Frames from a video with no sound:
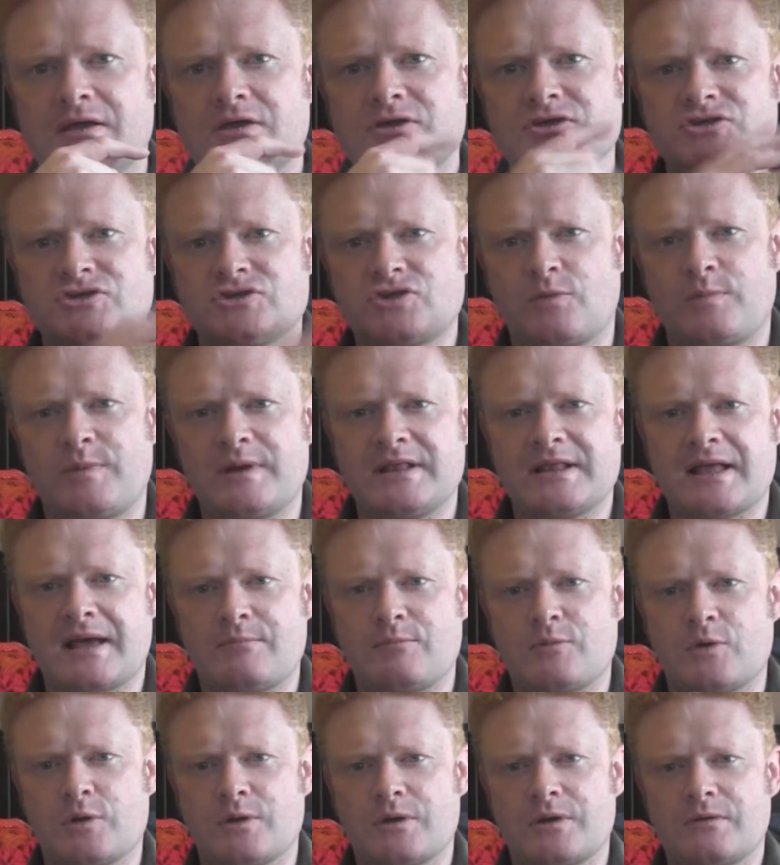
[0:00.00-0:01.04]
stopping
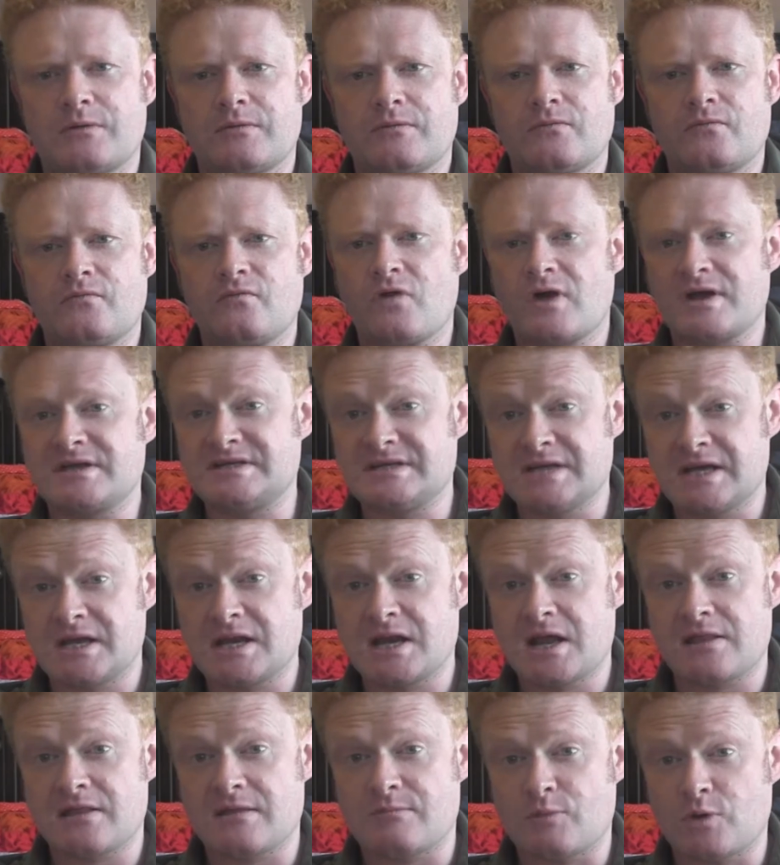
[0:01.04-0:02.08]
that book, writing
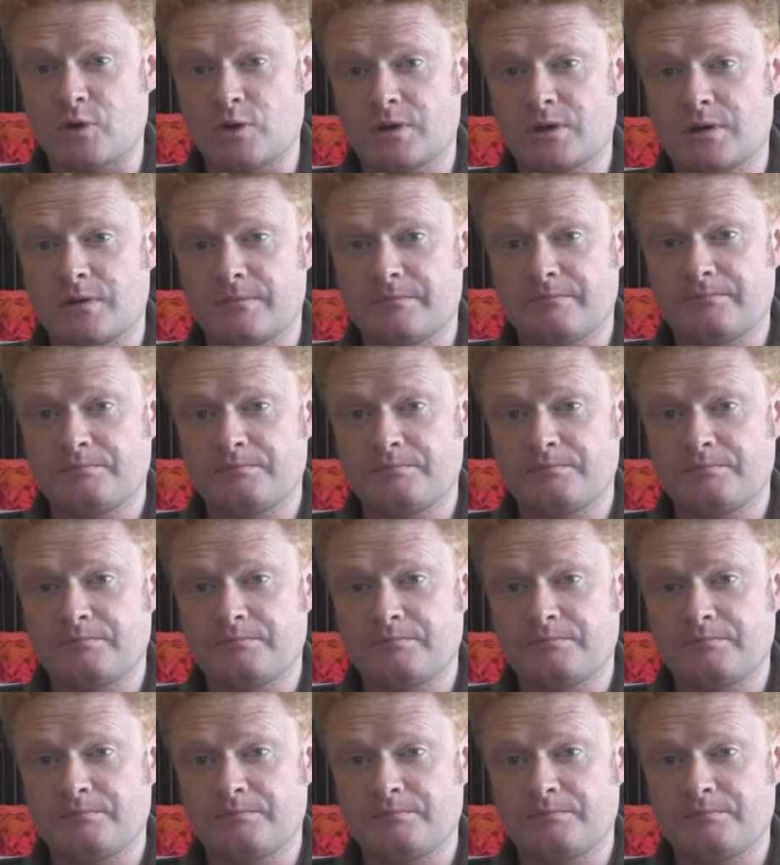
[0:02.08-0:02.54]
another book.